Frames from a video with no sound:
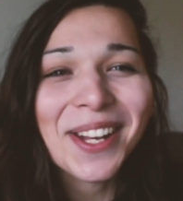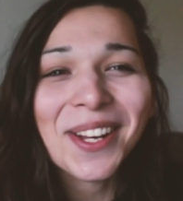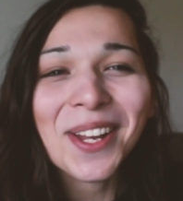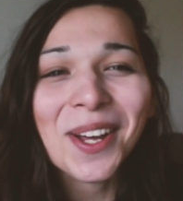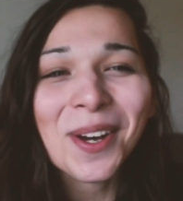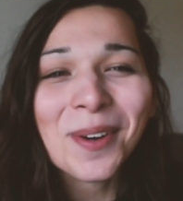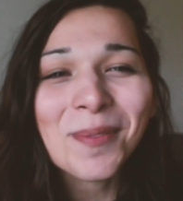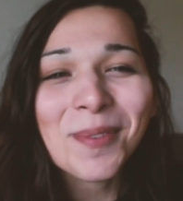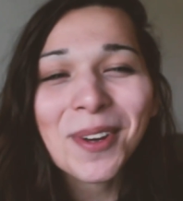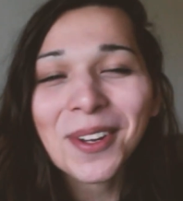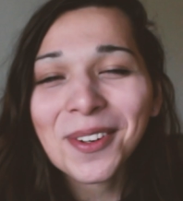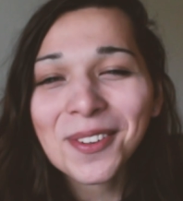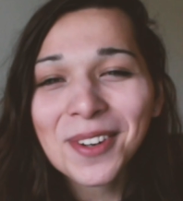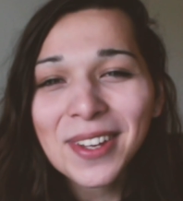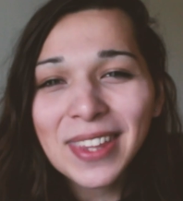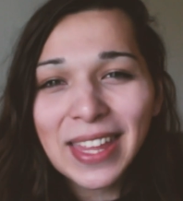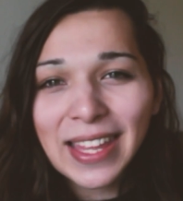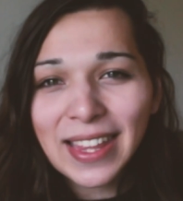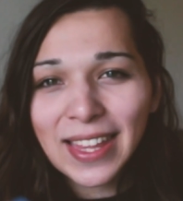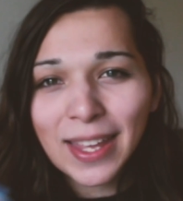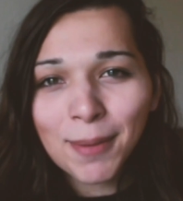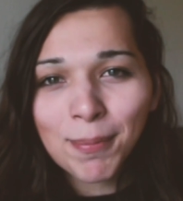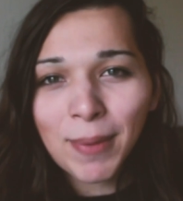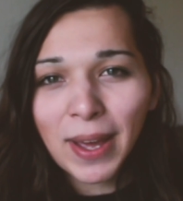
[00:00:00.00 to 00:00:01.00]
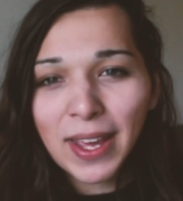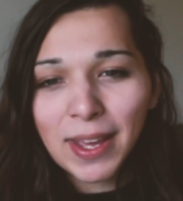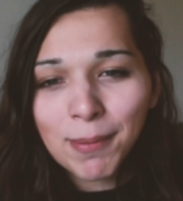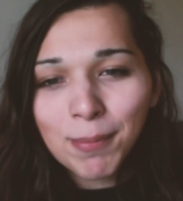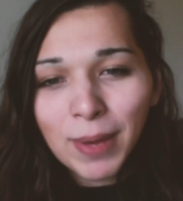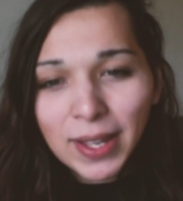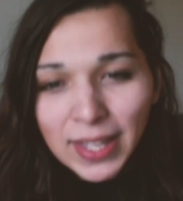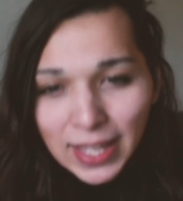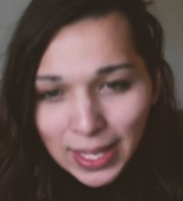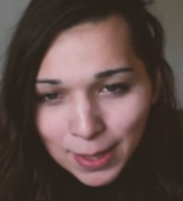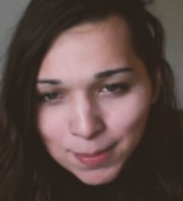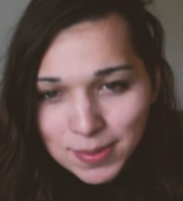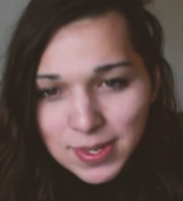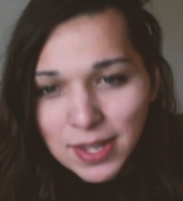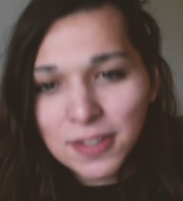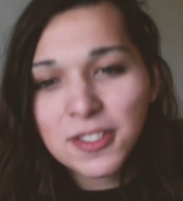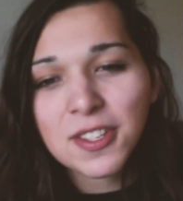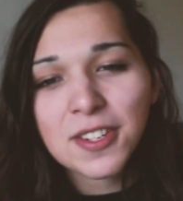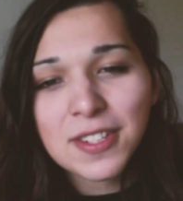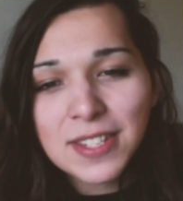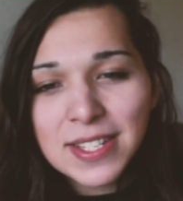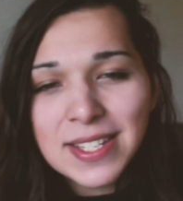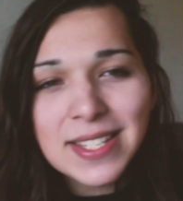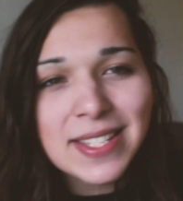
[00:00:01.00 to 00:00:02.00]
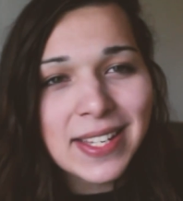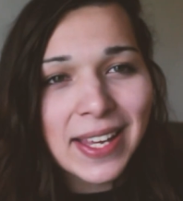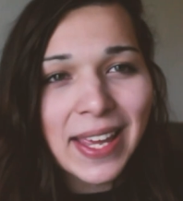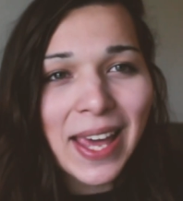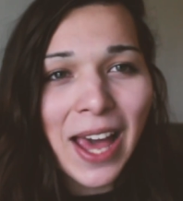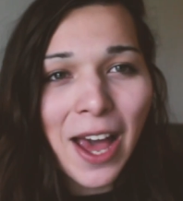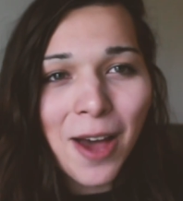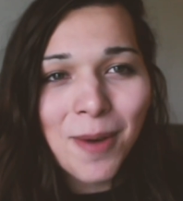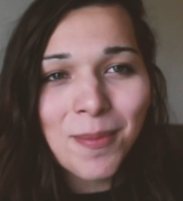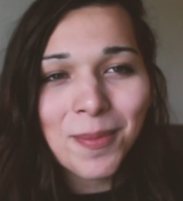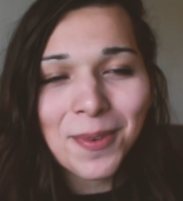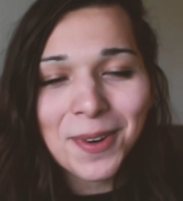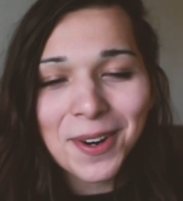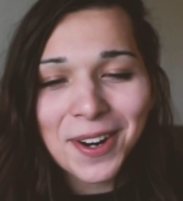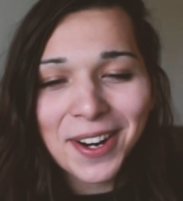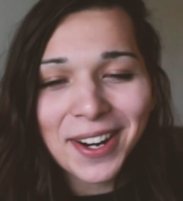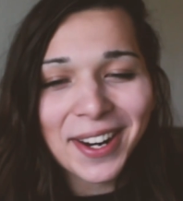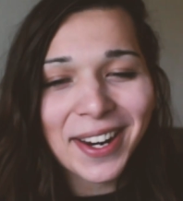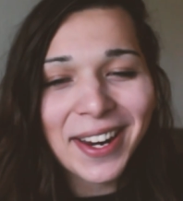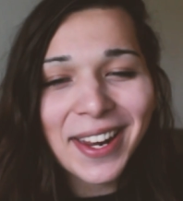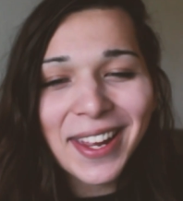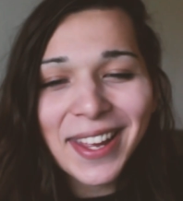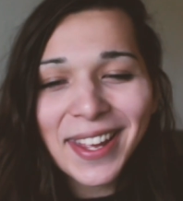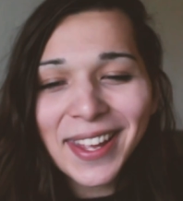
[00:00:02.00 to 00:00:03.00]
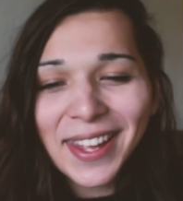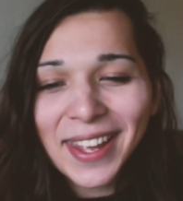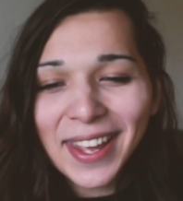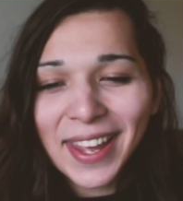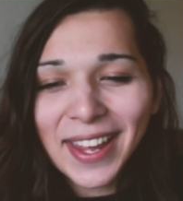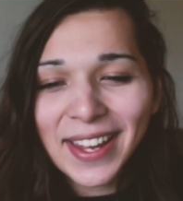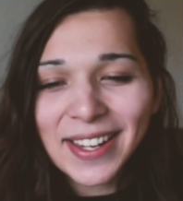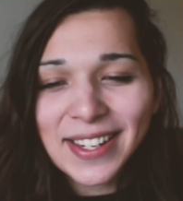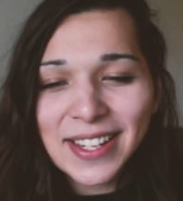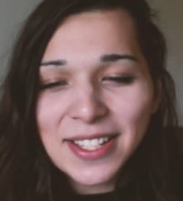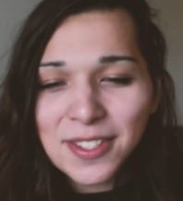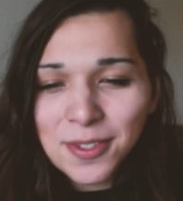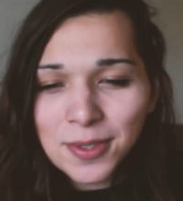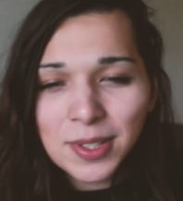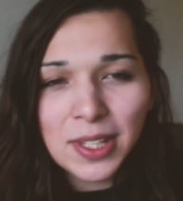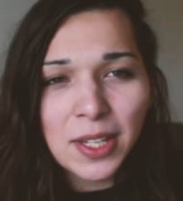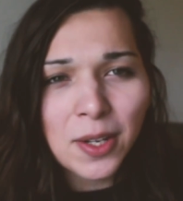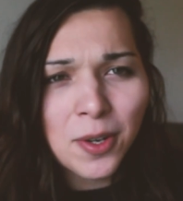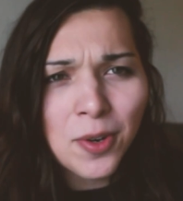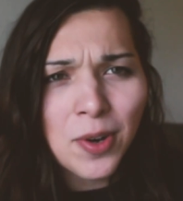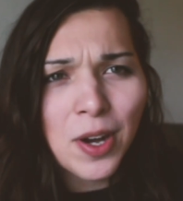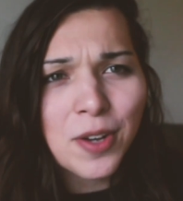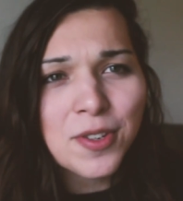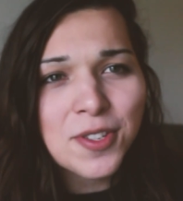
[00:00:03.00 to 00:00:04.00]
No, but really, like my hips just stick out more, and it's really cool.